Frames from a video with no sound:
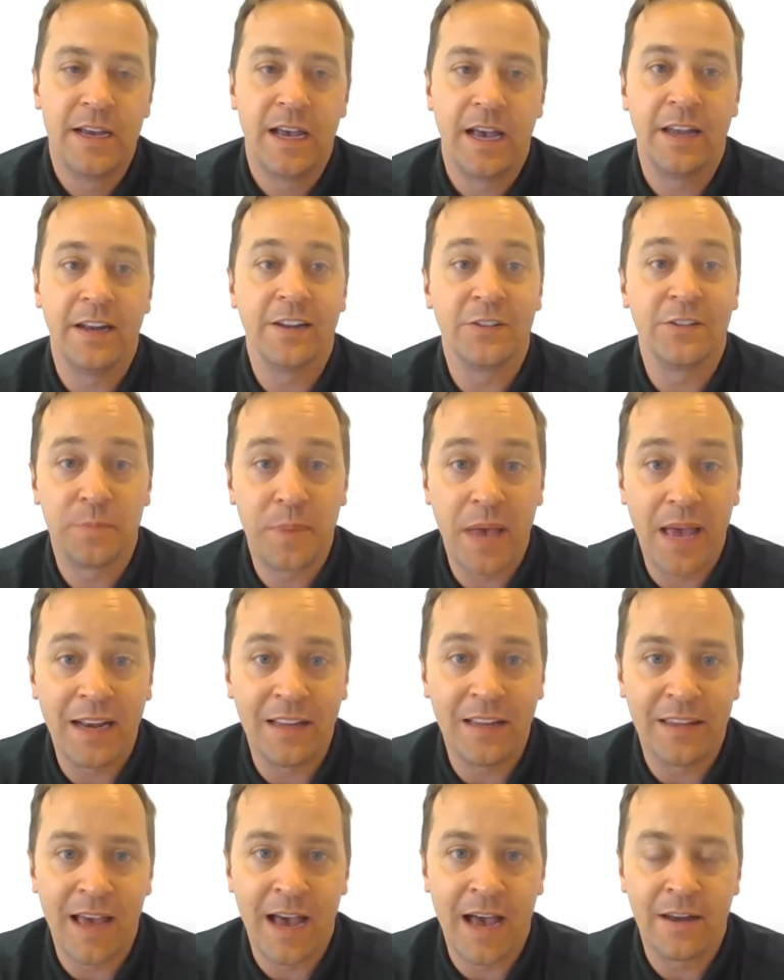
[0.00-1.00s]
and
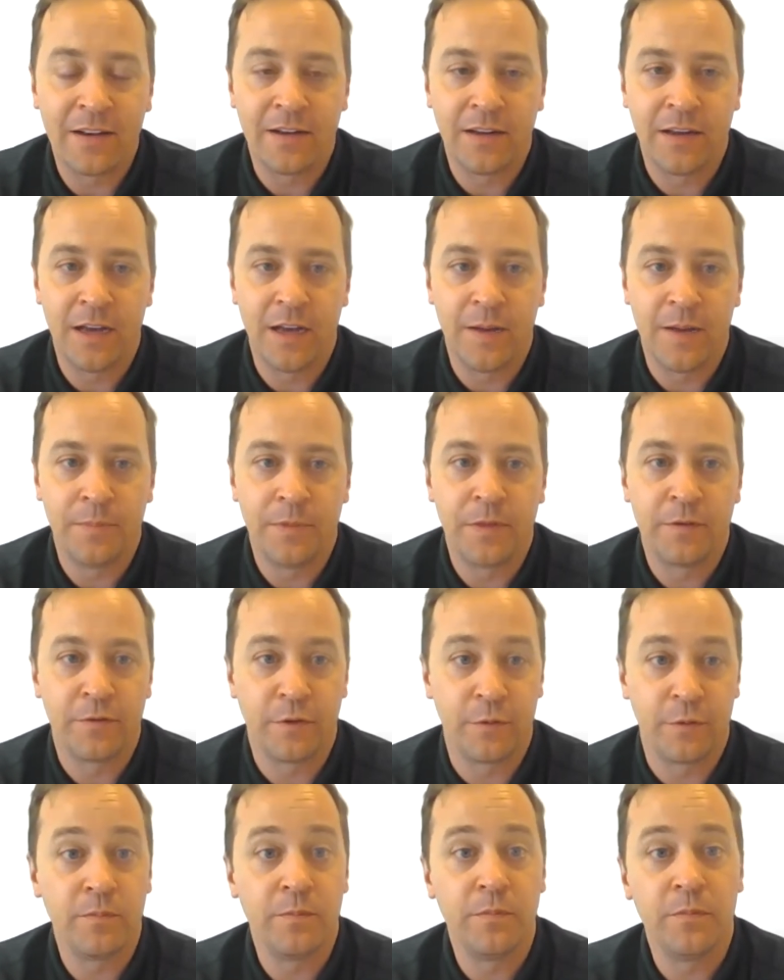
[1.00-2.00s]
expanding that
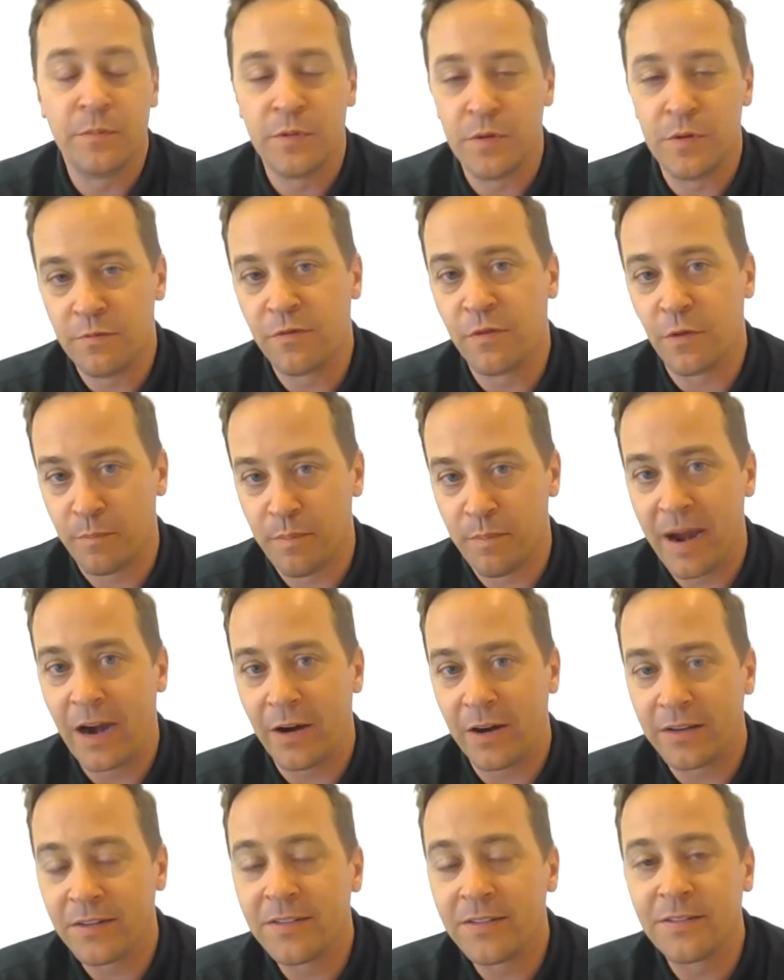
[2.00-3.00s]
for
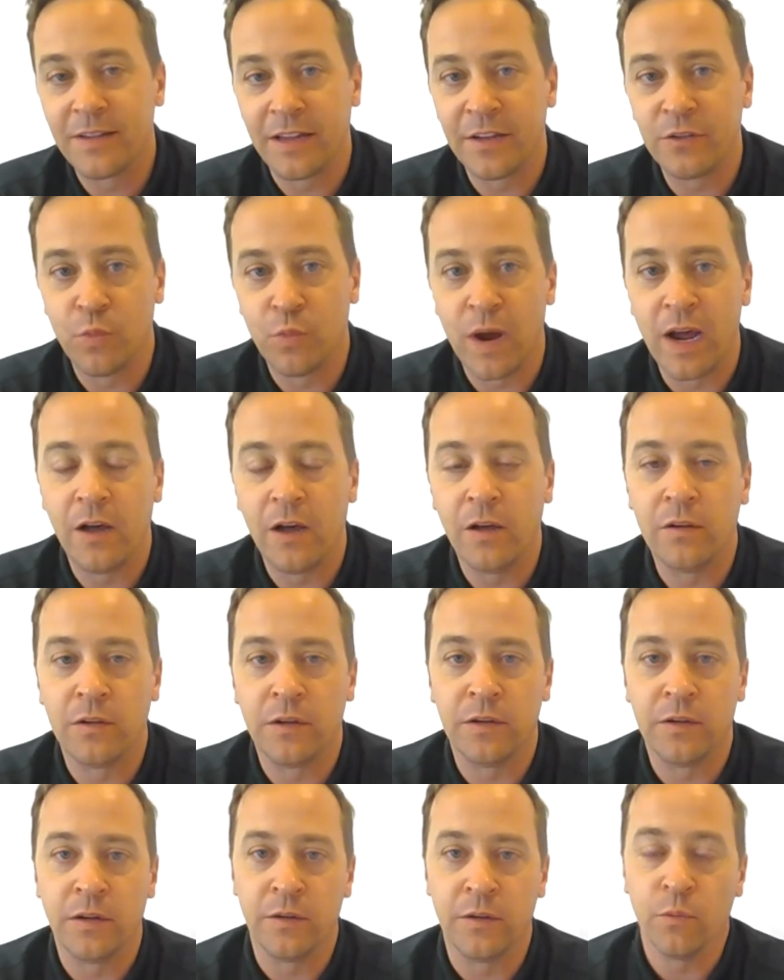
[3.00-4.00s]
parents as well,
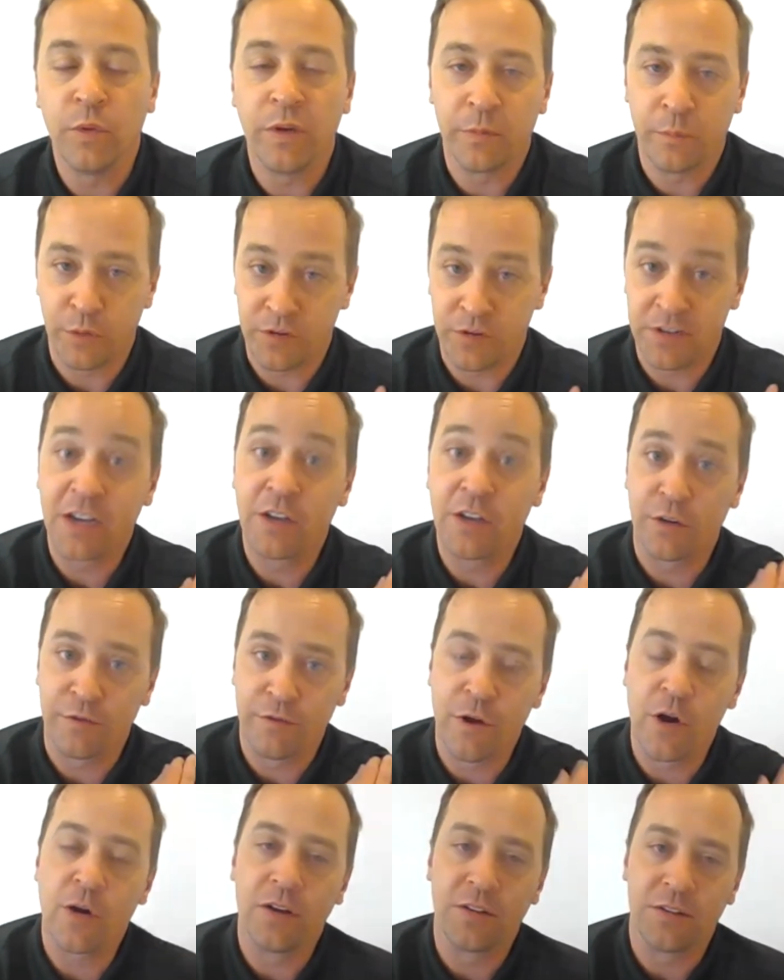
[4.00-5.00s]
and with particular
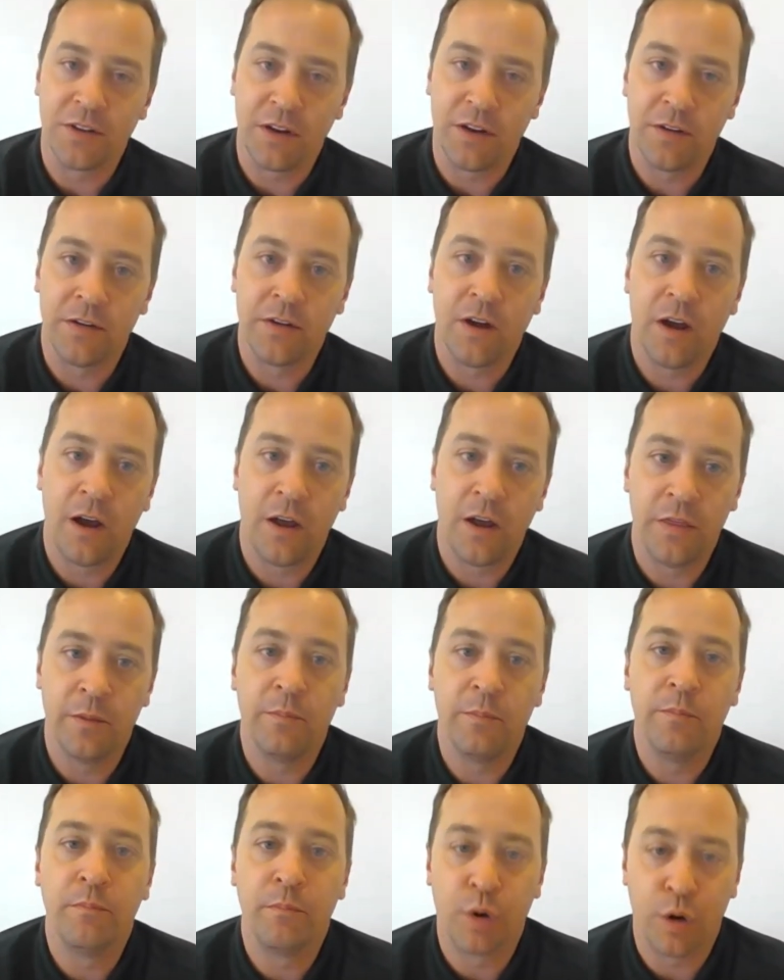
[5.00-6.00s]
focus on
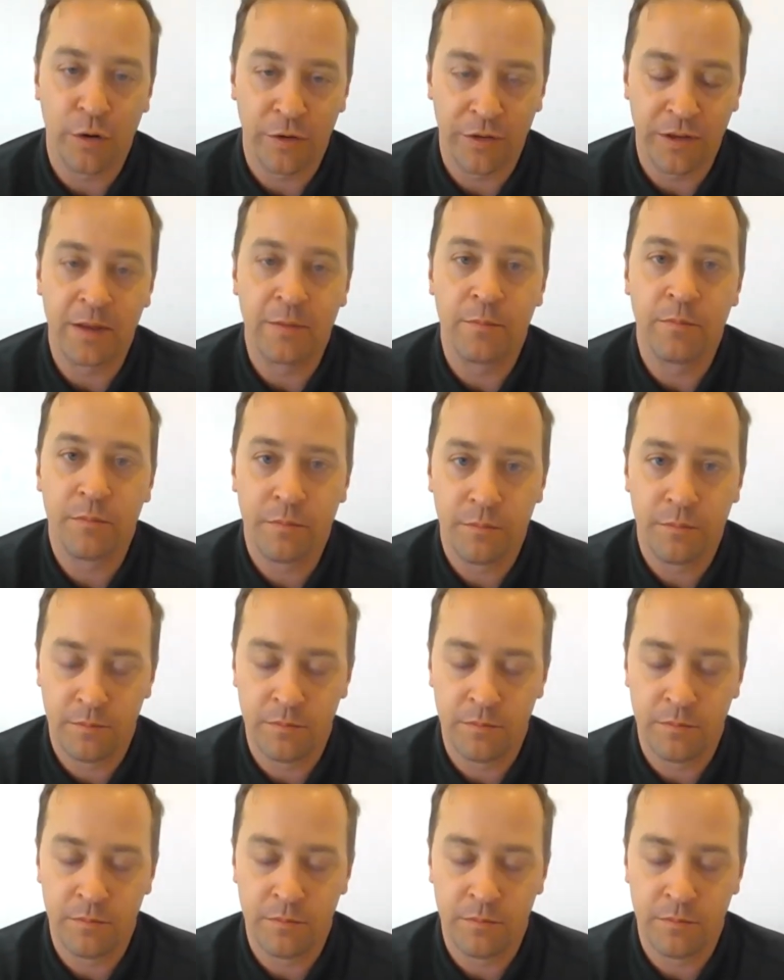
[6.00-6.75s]
the birthing